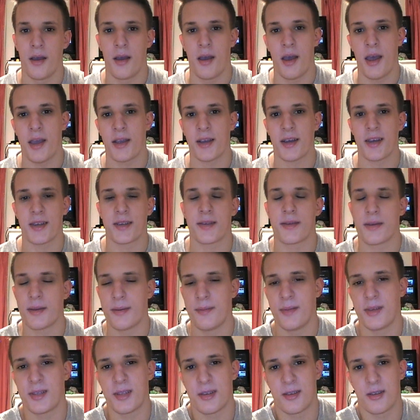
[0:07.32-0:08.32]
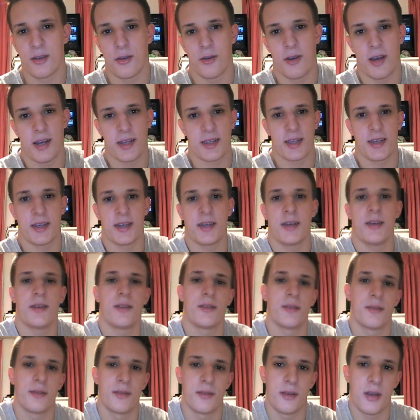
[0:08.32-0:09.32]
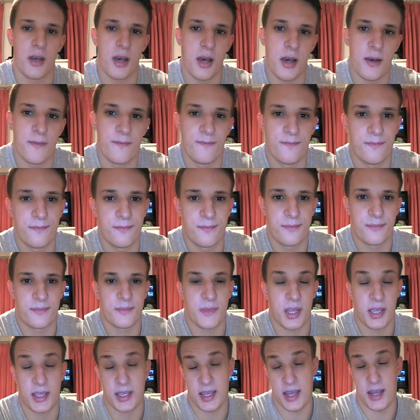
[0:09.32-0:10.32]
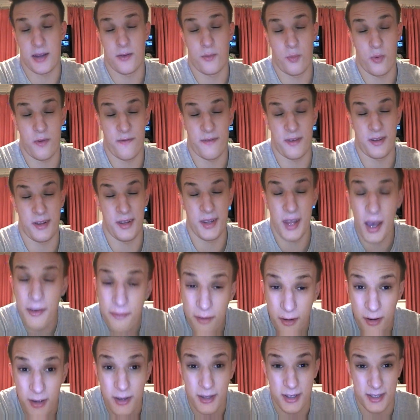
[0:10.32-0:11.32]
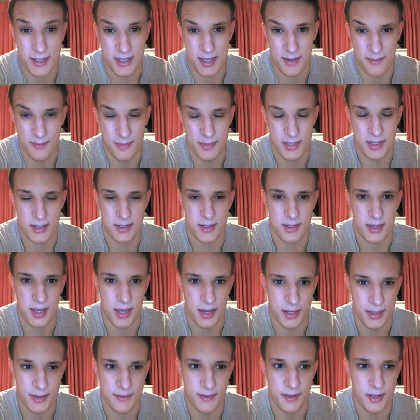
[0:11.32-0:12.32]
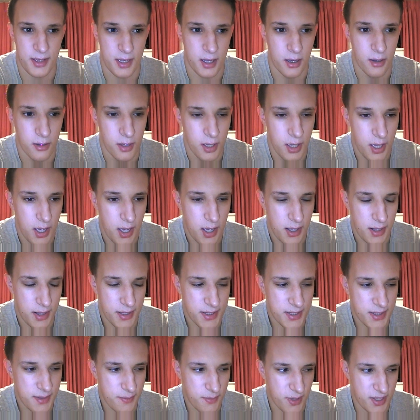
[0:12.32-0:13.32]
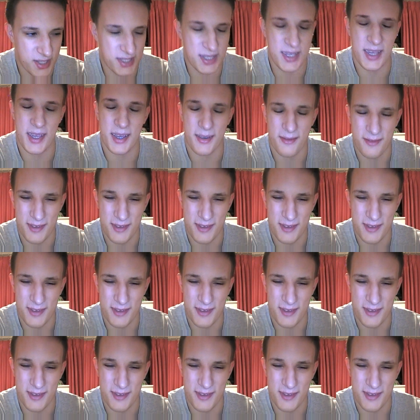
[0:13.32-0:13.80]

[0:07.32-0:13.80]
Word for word: Hey guys, Mr. Two Hats here. Um, again with another attempt at this video. This is my sixth